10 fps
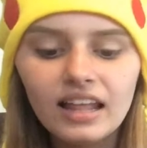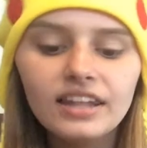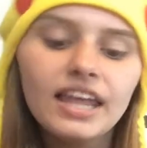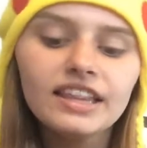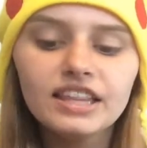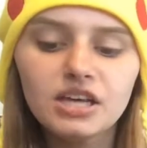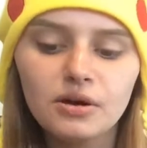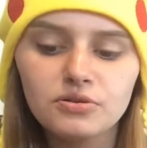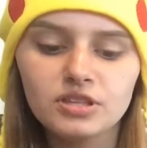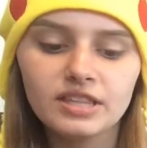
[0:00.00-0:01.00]
Let's
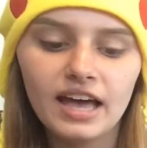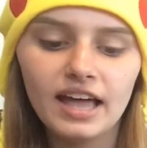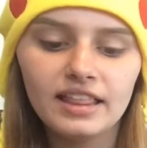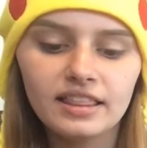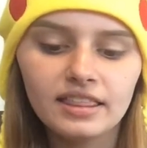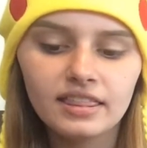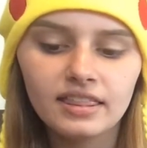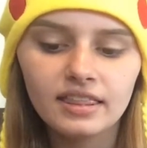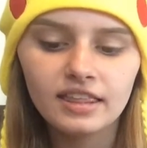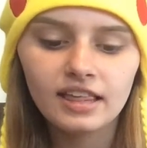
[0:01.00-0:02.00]
go, she said.
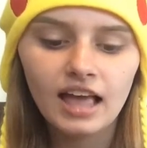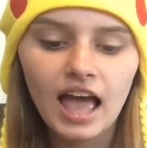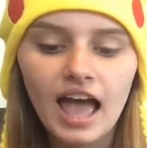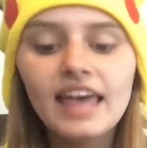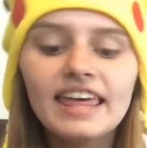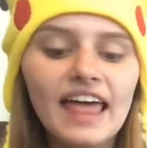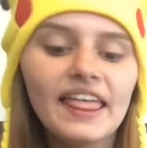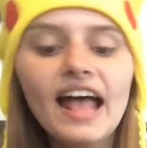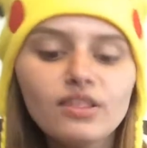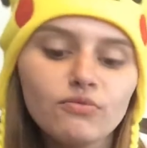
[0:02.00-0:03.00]
Yeah,
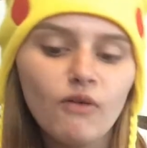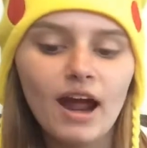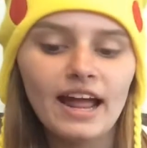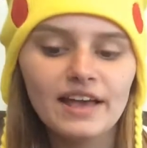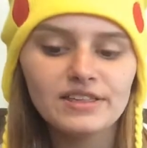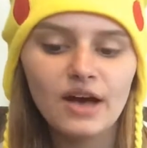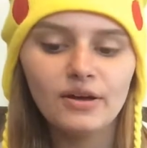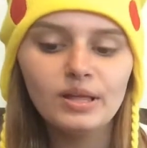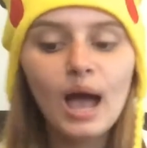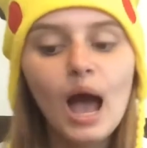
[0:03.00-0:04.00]
that's right, I
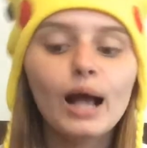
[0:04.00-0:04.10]
shouted.